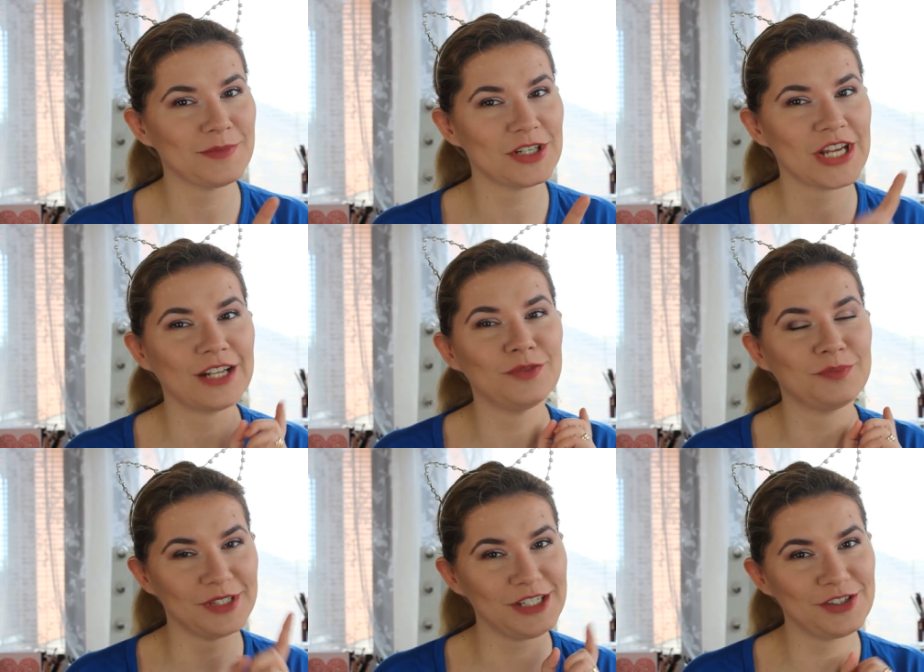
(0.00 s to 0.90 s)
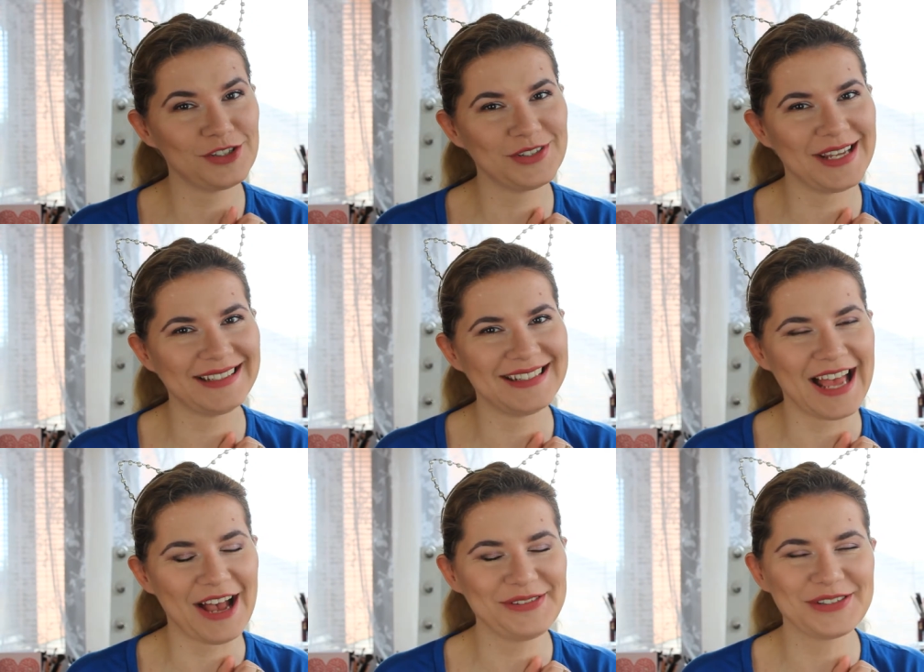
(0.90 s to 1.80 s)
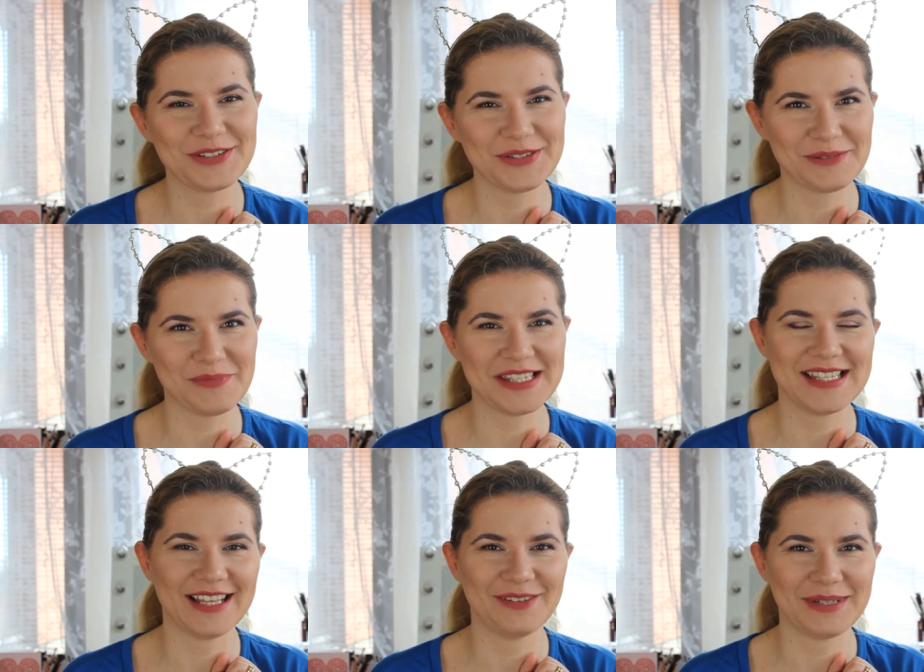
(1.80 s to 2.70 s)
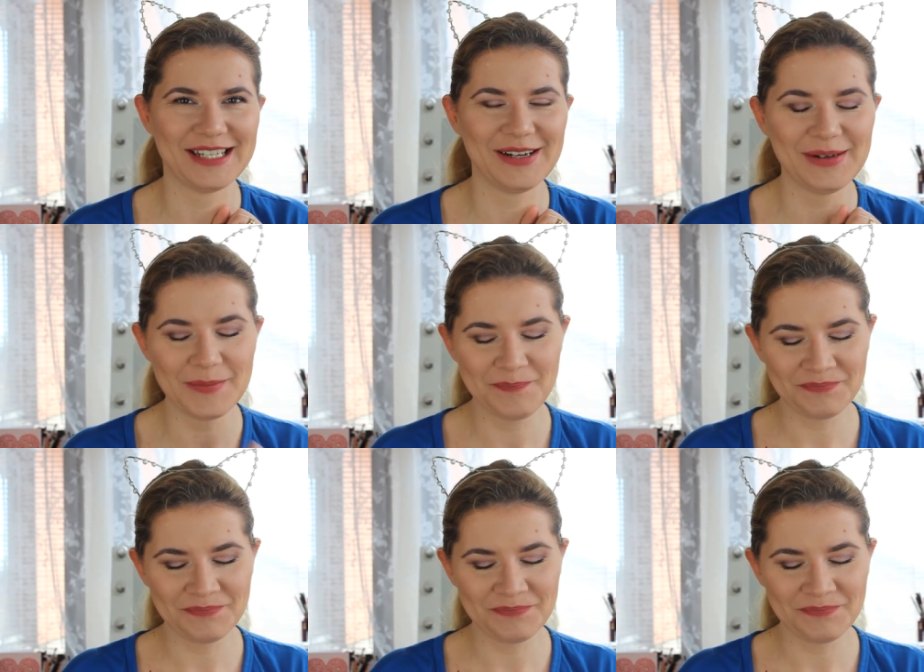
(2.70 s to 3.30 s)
to my channel please do that now so you don't miss that video